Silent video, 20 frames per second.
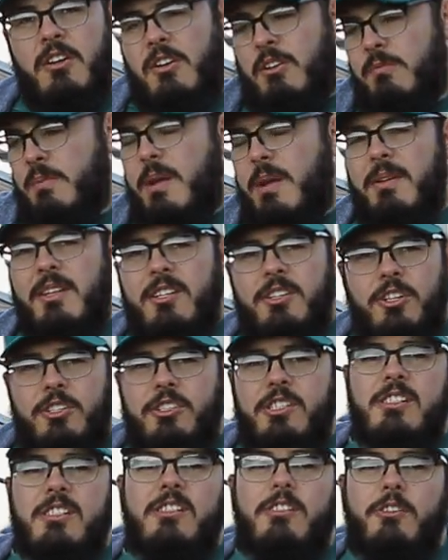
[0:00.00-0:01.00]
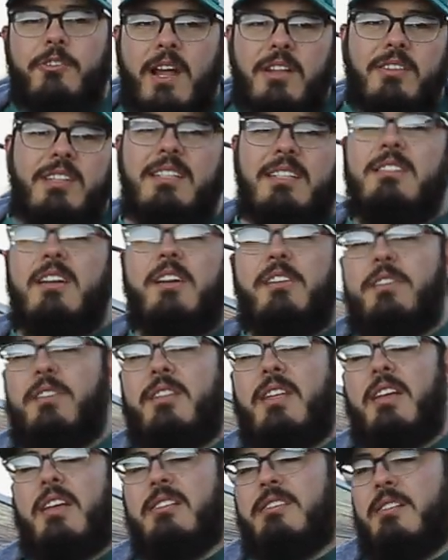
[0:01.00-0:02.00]
Or maybe you're just ground tents are your
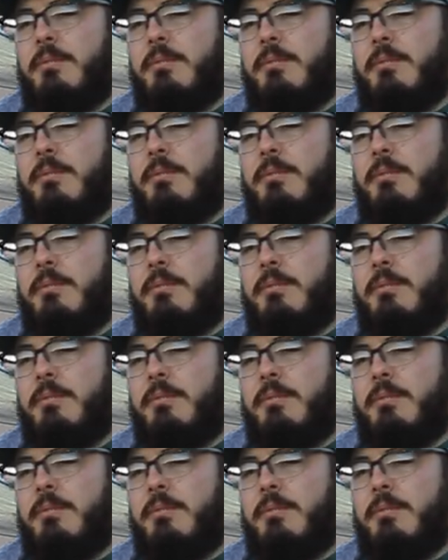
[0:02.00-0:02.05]
thing.